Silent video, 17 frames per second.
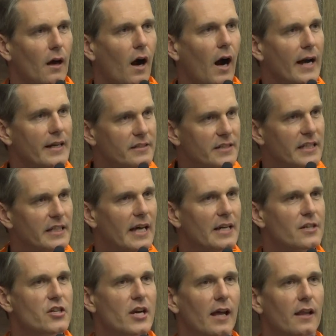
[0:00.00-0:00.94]
I see
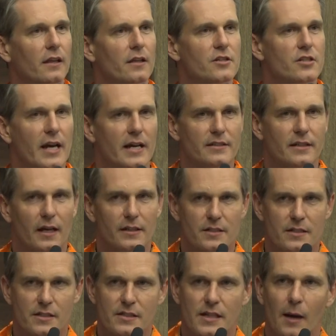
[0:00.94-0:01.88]
that challenge as
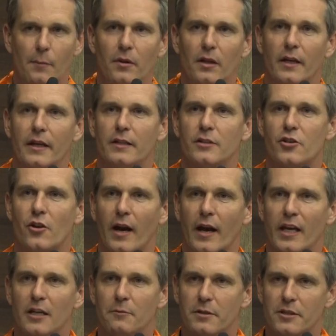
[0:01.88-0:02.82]
us doubling
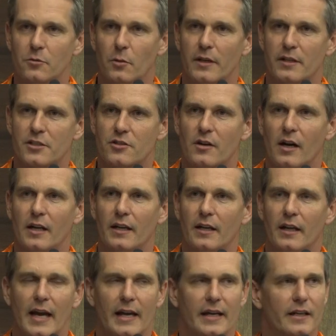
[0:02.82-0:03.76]
trade between
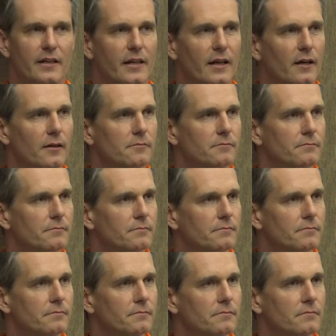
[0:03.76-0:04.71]
Australia and India
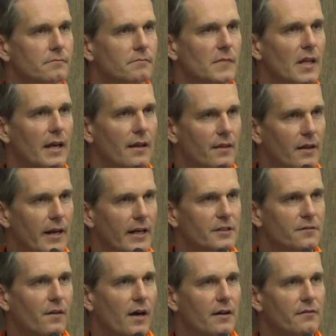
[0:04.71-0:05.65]
in the
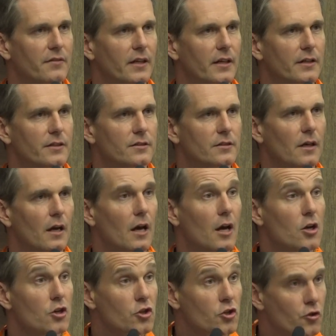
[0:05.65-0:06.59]
next 5 years,
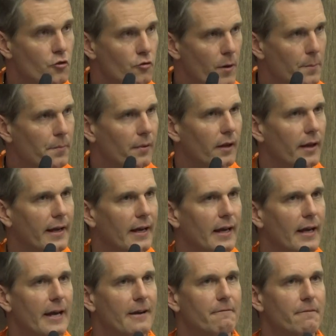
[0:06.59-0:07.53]
tripling
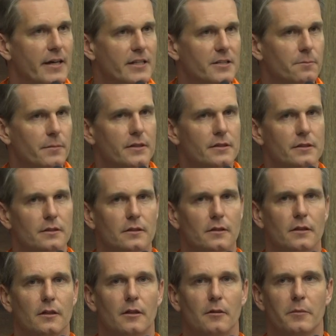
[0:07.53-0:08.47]
the investment
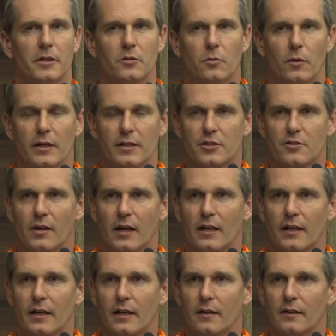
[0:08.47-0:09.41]
between
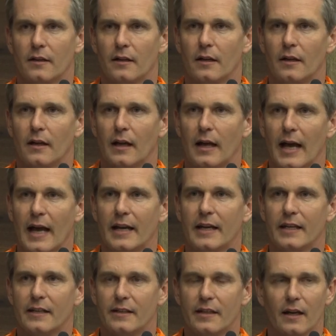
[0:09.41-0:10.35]
Australia
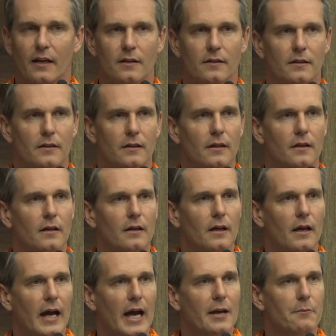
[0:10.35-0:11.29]
and India,
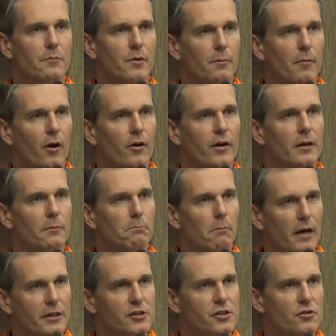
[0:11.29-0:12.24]
and promoting
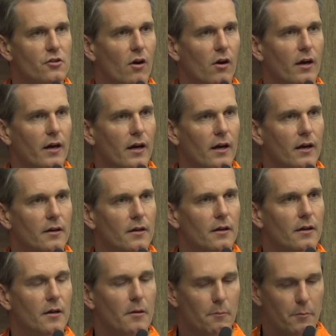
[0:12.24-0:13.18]
much stronger
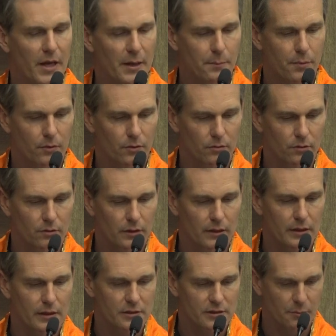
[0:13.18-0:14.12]

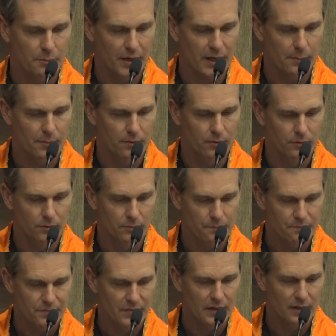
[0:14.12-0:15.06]
people-to-people
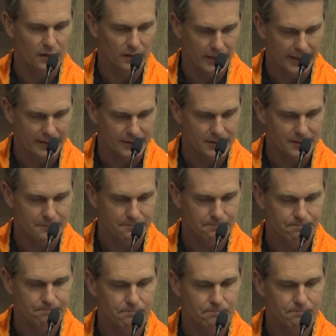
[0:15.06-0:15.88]
links.